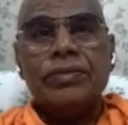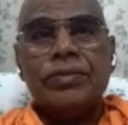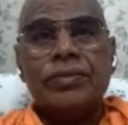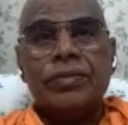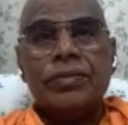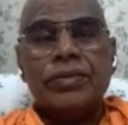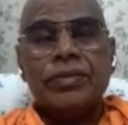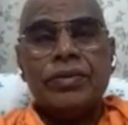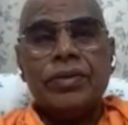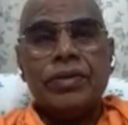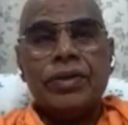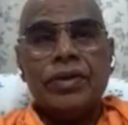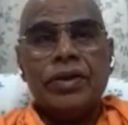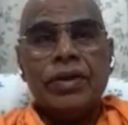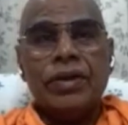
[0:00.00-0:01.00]

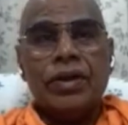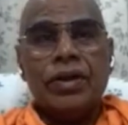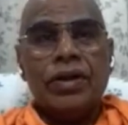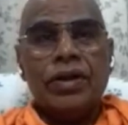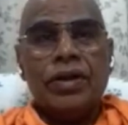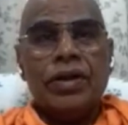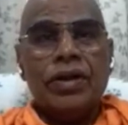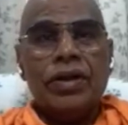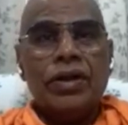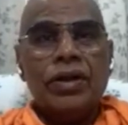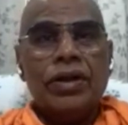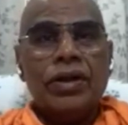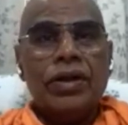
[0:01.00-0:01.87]
(no one is talking)